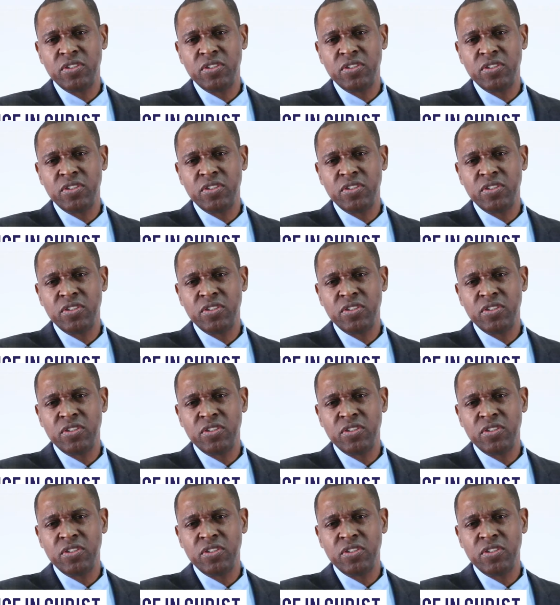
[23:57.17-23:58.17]

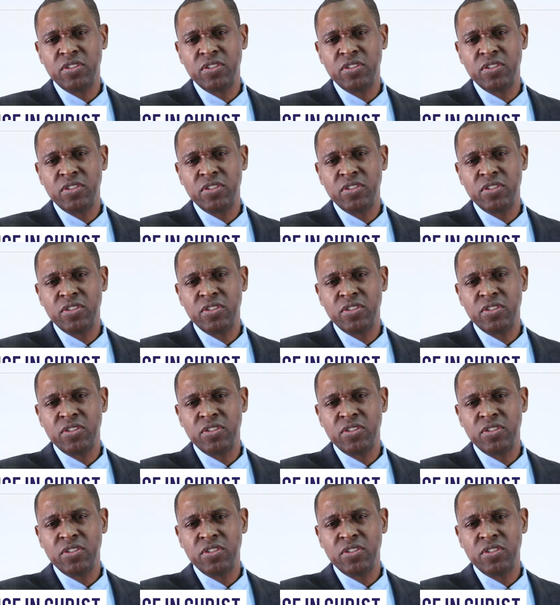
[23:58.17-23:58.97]
(no one is talking)